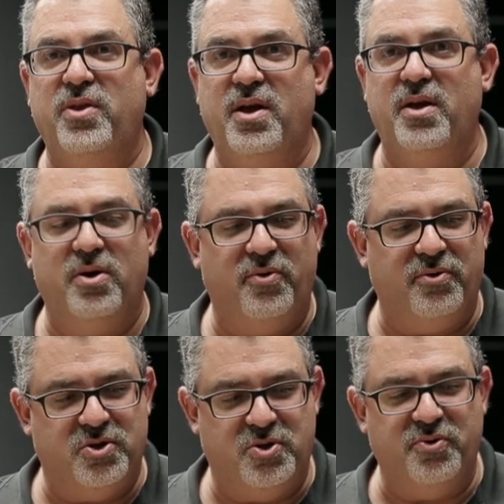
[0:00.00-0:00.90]
the
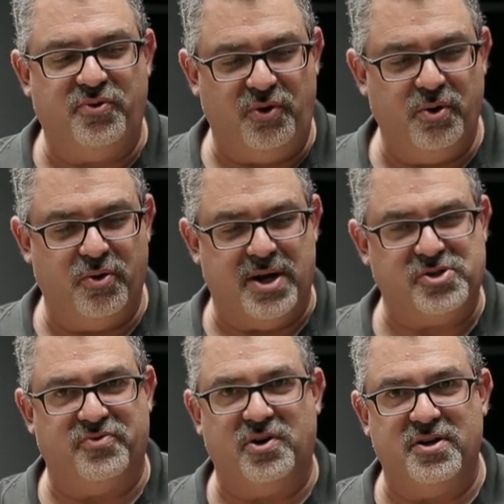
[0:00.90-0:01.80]
two fluid
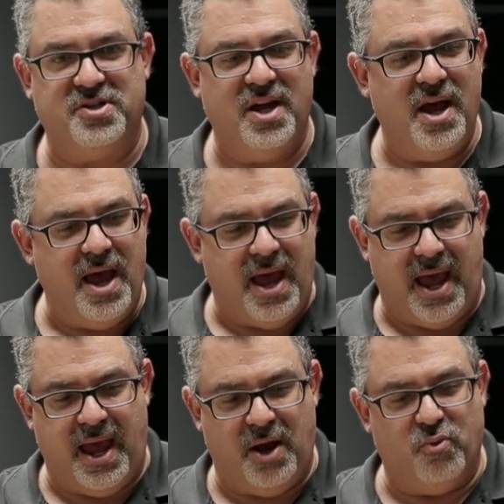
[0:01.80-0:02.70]
reservoirs
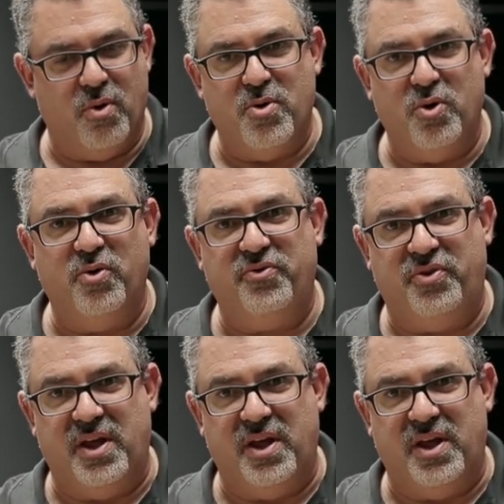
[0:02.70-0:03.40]
and remove